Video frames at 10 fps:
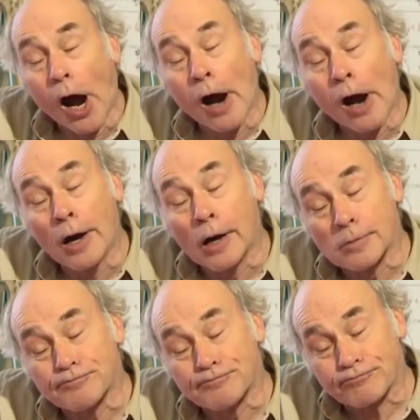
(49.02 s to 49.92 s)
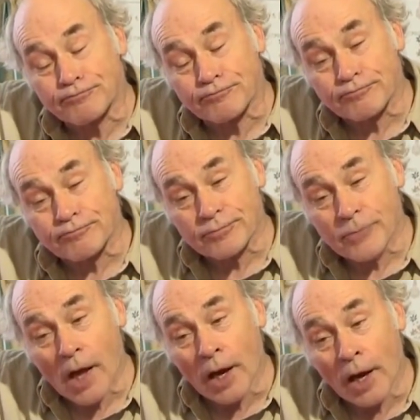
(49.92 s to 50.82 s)
Oh.
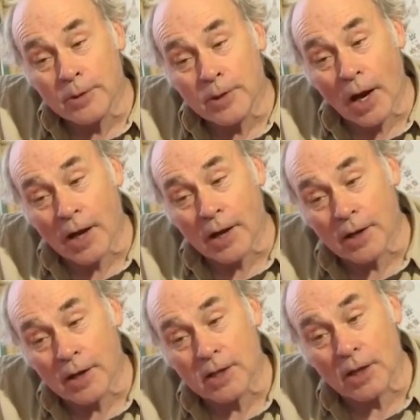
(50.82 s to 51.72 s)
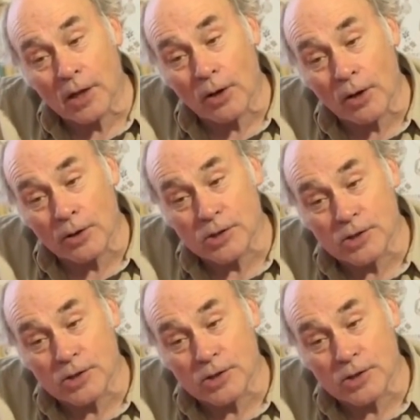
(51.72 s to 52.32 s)
I'm tired. I think I'll go to